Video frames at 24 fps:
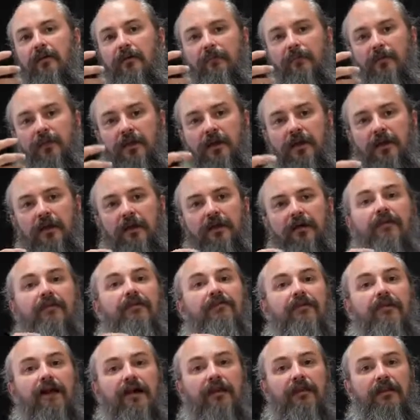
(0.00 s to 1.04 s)
player
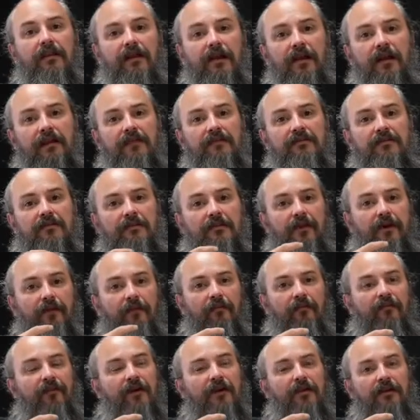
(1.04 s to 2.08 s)
validates and
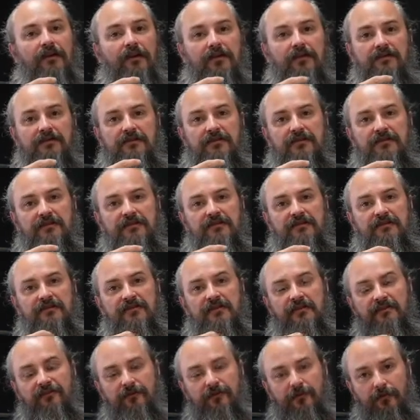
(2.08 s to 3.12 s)
that validation is
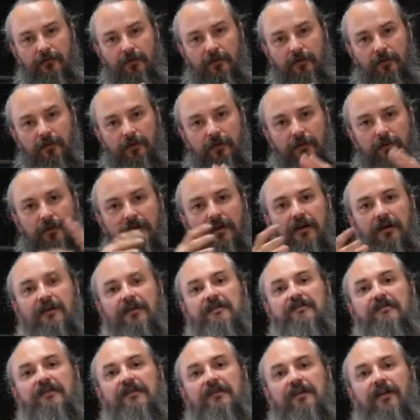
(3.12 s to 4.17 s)
successful, we'll probably
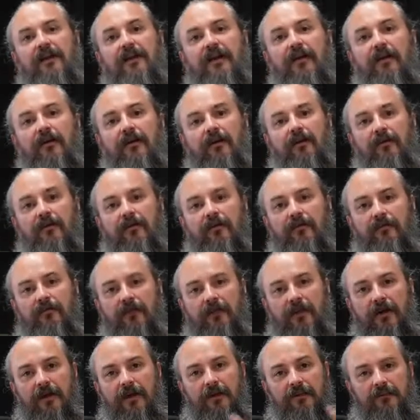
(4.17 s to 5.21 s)
cast a net over
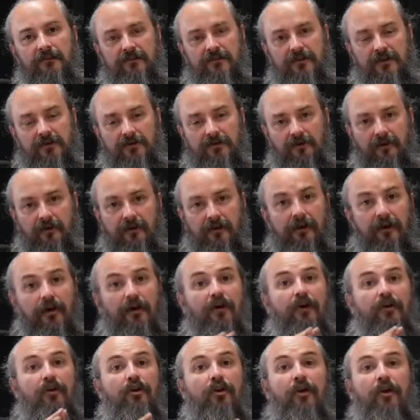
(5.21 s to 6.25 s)
that general area.
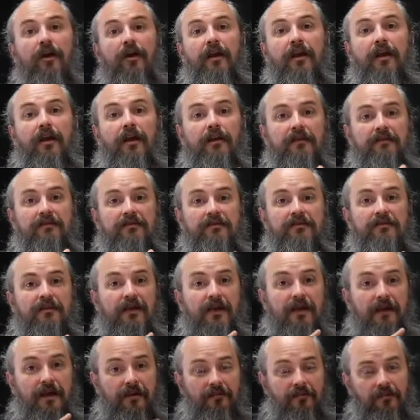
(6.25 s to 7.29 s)
Not
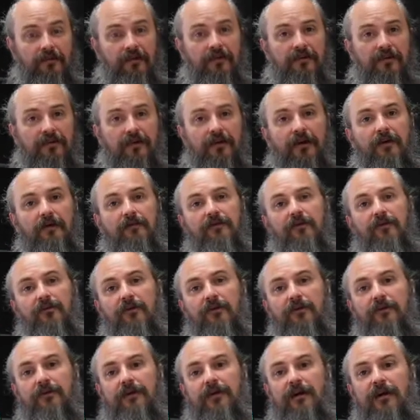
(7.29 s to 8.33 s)
every time, so
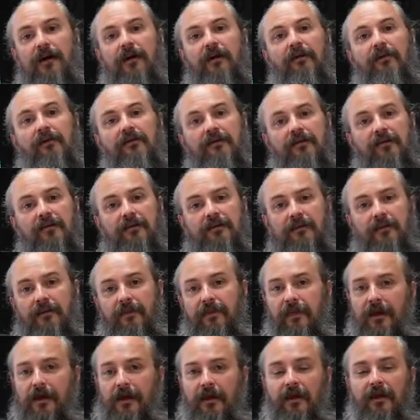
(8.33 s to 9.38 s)
we're not guaranteeing
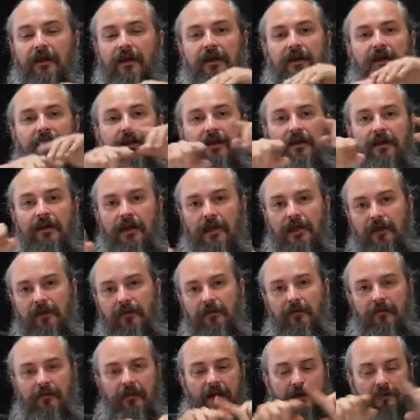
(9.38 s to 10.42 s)
that that net
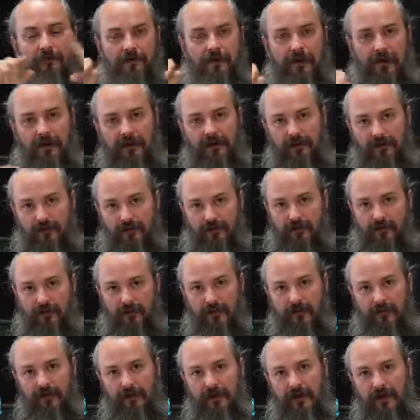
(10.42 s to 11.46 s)
or that radius
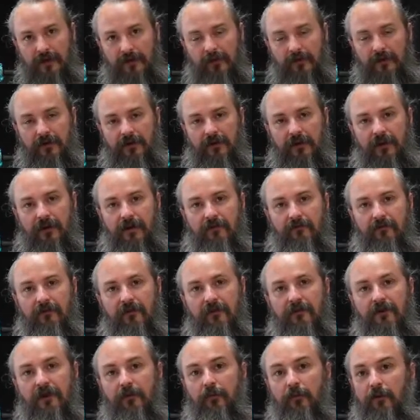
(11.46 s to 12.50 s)
will happen every
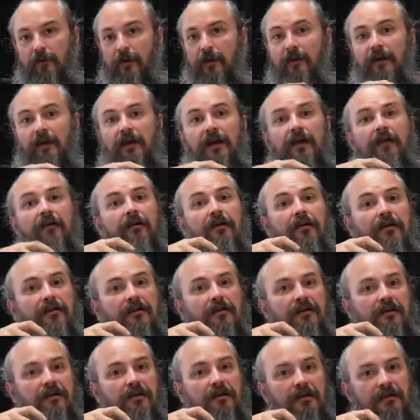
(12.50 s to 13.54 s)
time. We're not
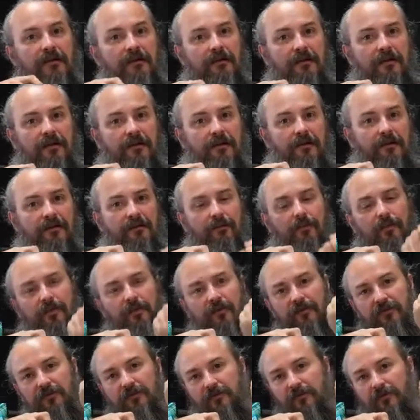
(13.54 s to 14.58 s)
guaranteeing that the
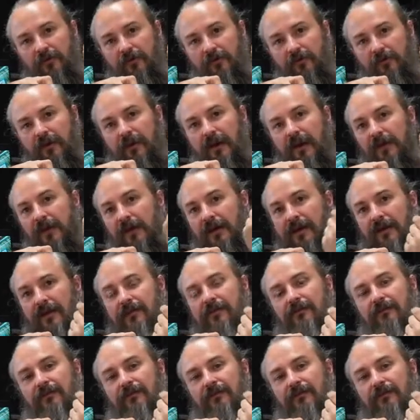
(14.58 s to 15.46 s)
person who gets